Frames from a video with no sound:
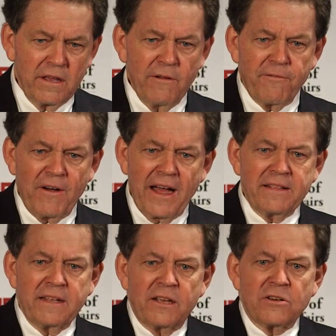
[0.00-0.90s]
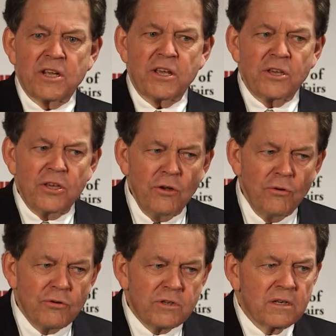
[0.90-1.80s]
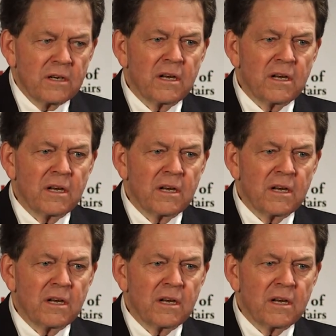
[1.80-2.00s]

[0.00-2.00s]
you find that there's a huge